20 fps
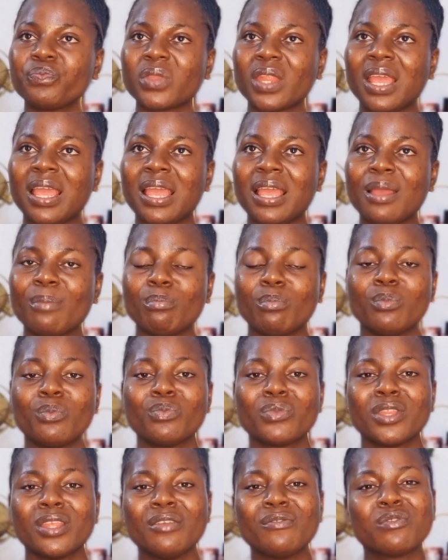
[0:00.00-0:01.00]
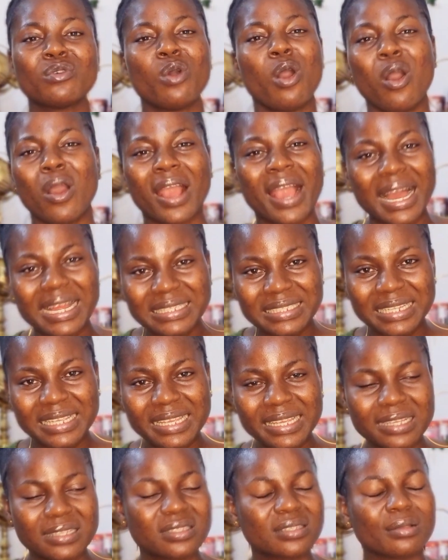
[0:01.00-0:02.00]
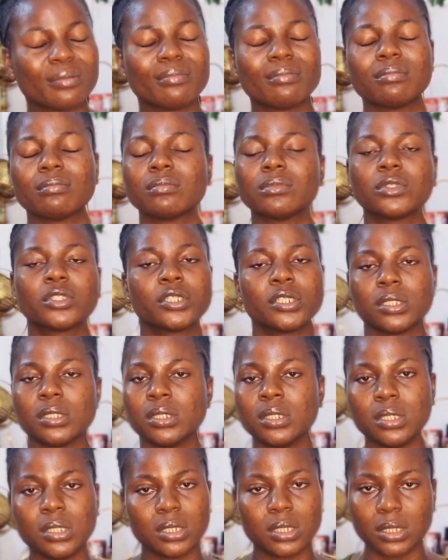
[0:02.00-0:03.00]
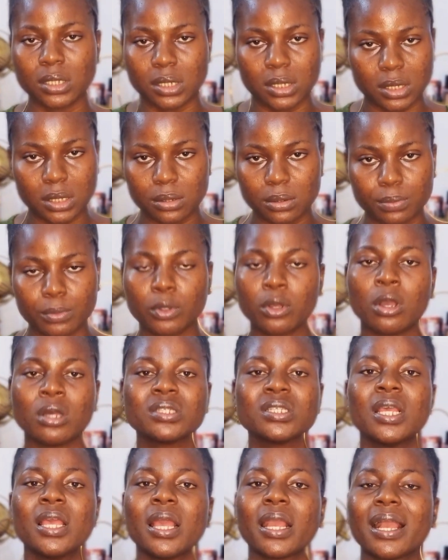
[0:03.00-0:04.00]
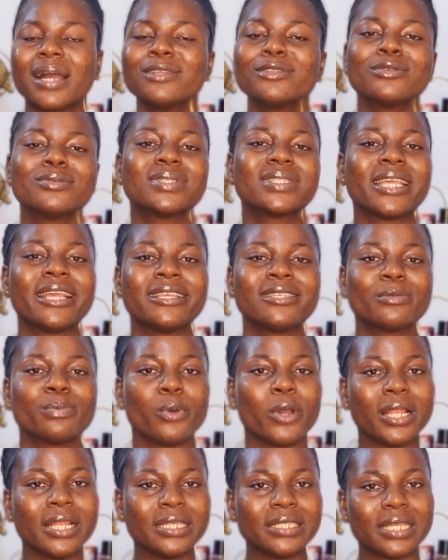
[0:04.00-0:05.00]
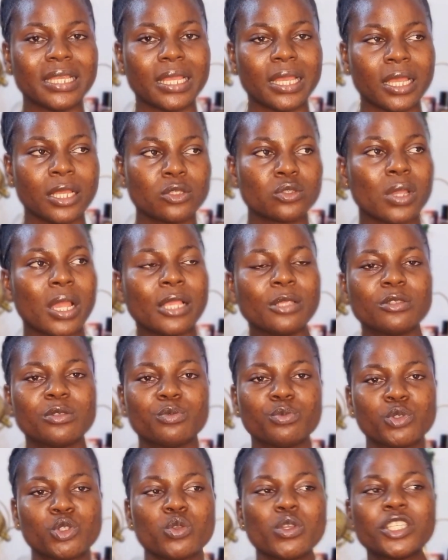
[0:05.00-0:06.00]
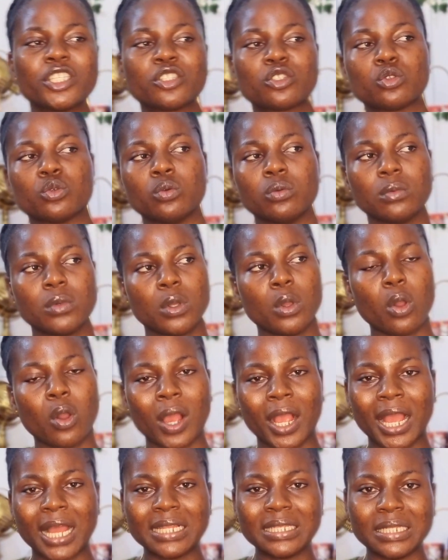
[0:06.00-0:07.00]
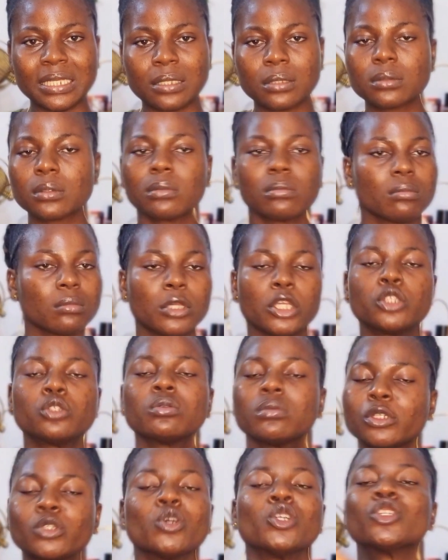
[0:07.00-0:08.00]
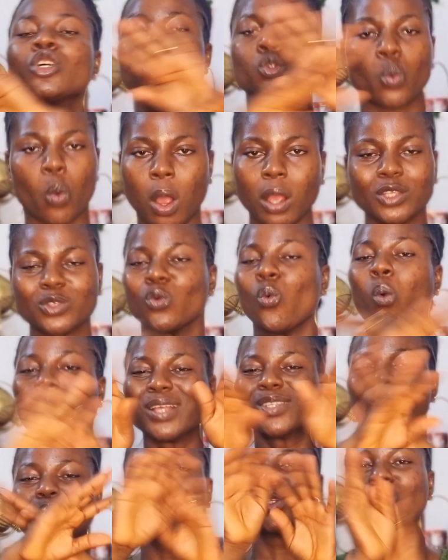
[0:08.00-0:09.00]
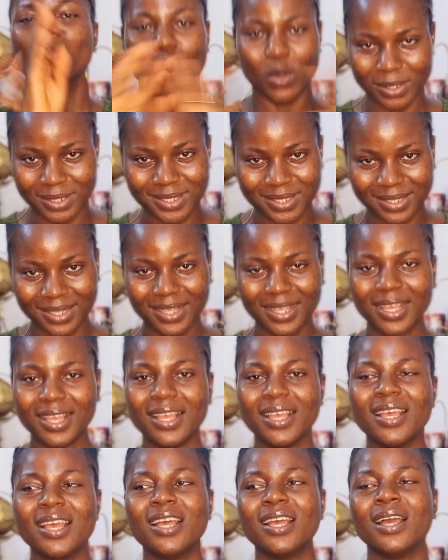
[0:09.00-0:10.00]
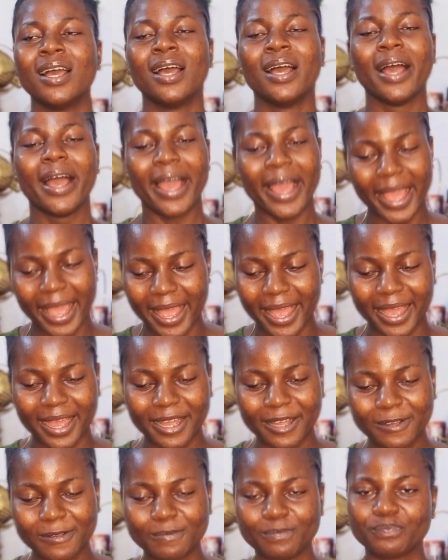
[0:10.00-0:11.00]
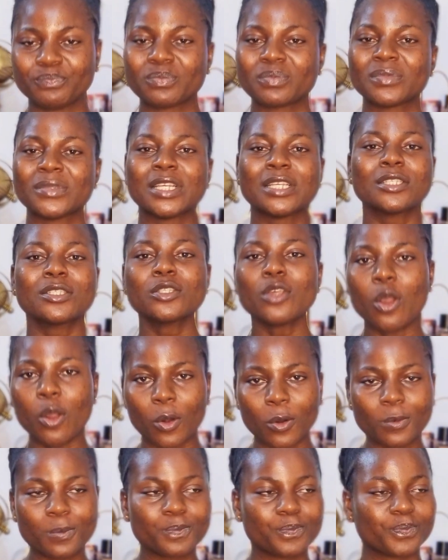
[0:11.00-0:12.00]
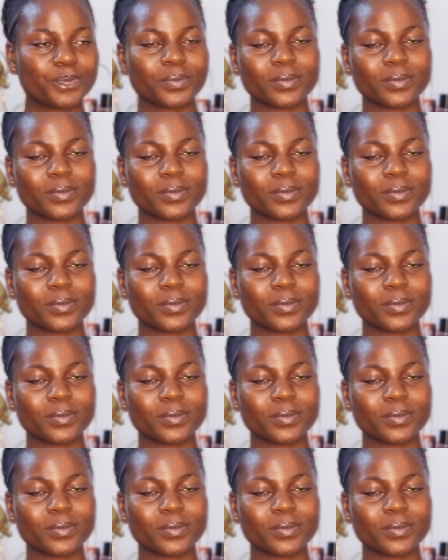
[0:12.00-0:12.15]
um even organics, cheese, because Cantu started spoiling the hair, so I switched to organic. It, it was just worse, worse, worse, worse. Ah, so